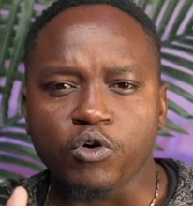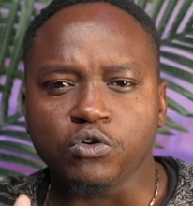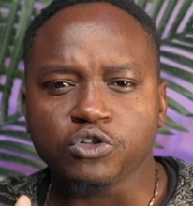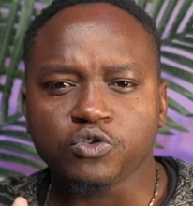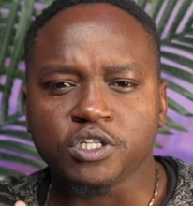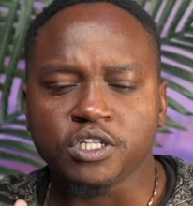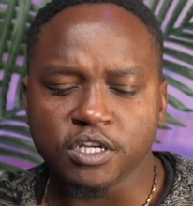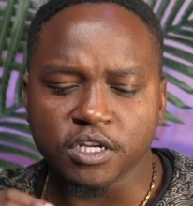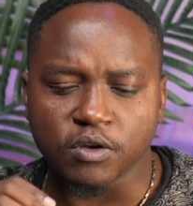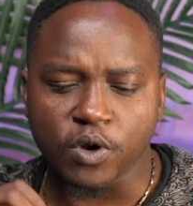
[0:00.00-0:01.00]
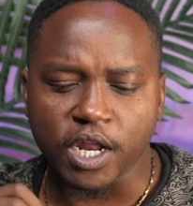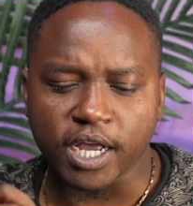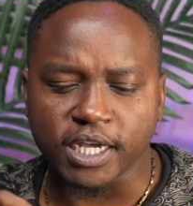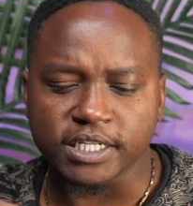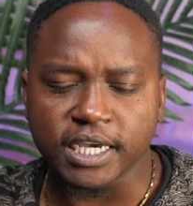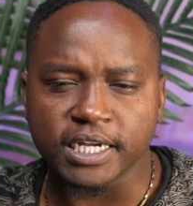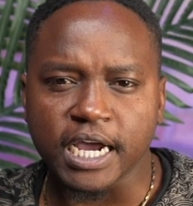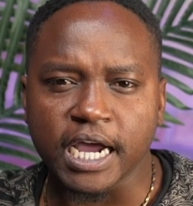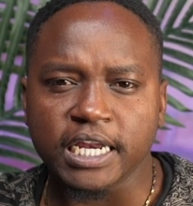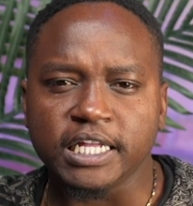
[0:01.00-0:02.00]
also see, like I said
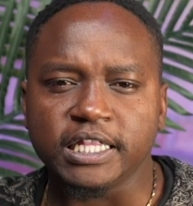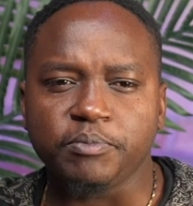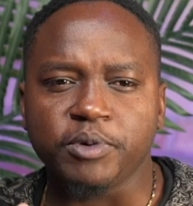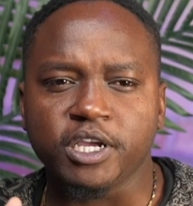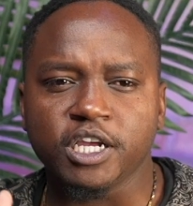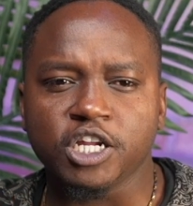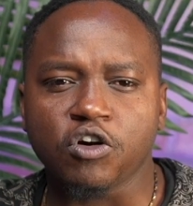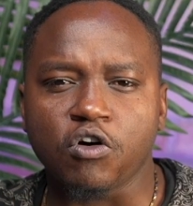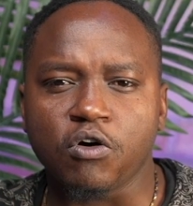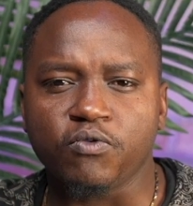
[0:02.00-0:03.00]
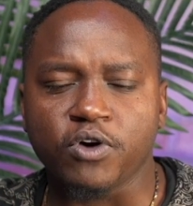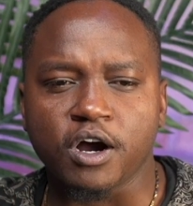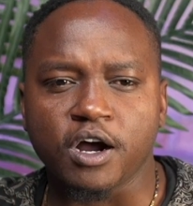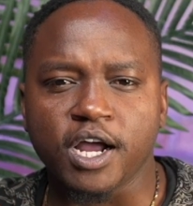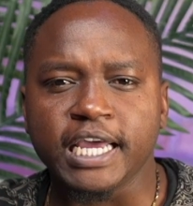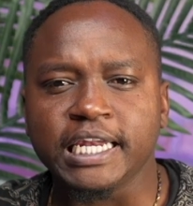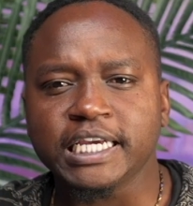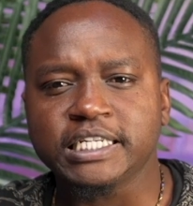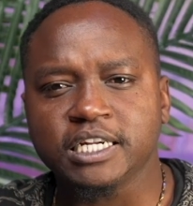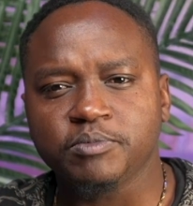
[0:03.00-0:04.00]
earlier, the beginning of
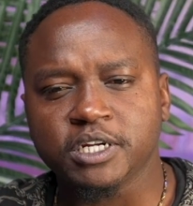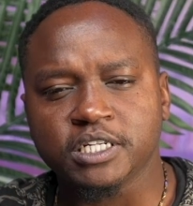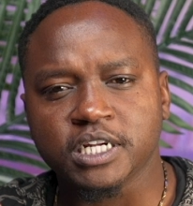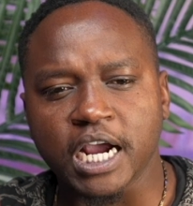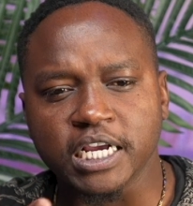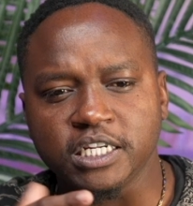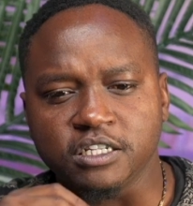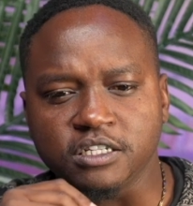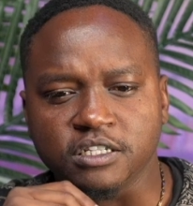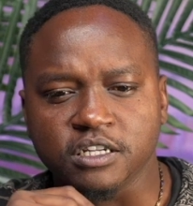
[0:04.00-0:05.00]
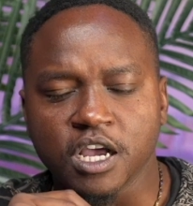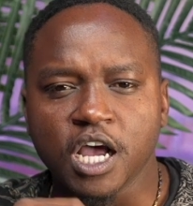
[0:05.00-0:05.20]
enlightenment ideas.